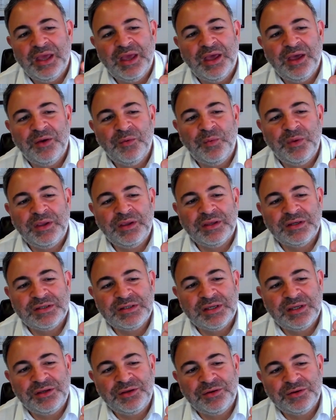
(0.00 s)
We
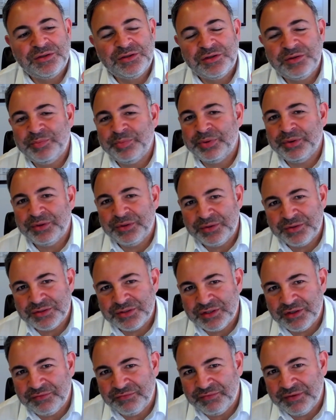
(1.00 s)
continued to
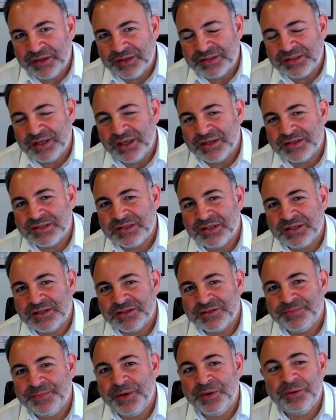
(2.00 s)
produce a fantastic
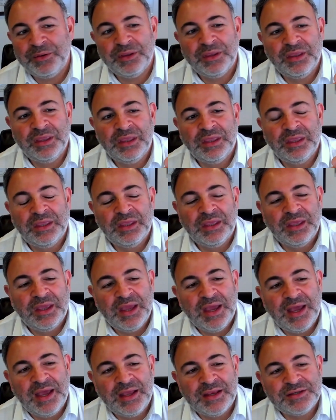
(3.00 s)
smoke,
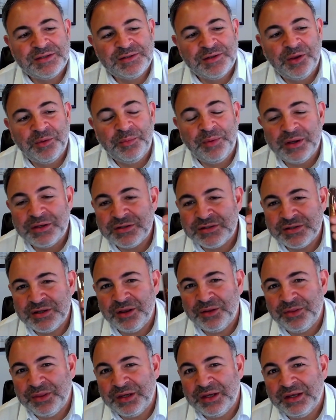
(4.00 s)
so much
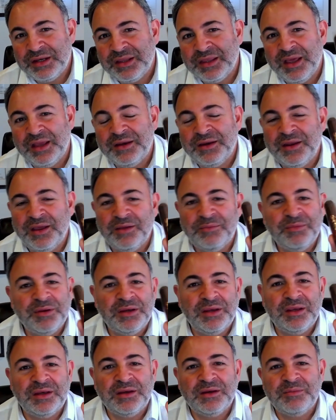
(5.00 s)
so that it got
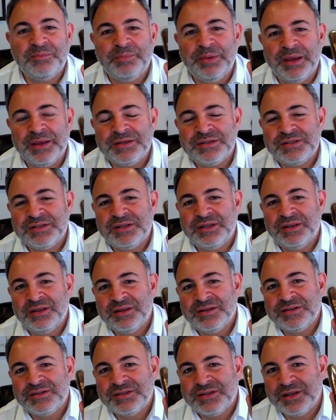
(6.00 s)
nominated Best
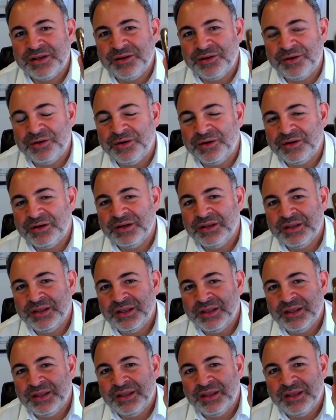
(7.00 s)
Cigar
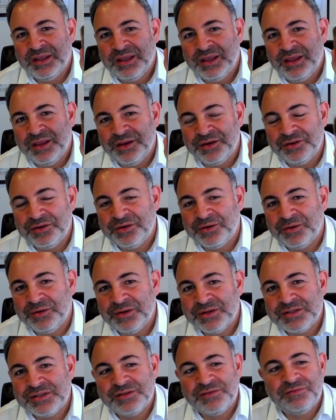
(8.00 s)

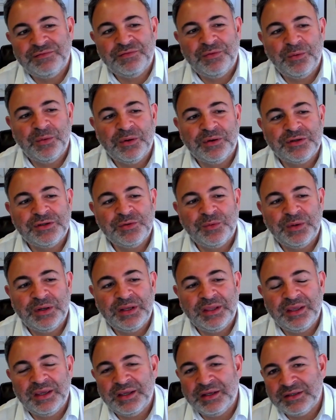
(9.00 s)
Honduras for
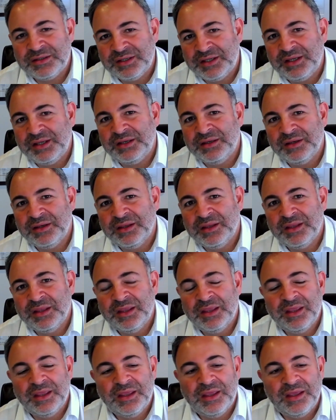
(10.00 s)
2018,
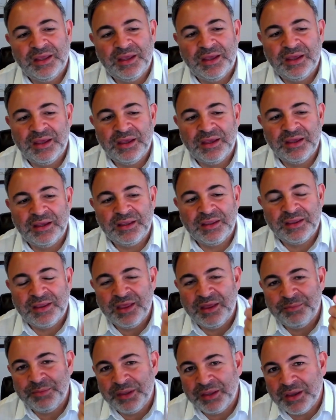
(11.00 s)

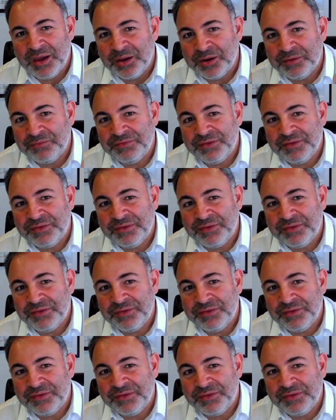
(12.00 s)
coming out of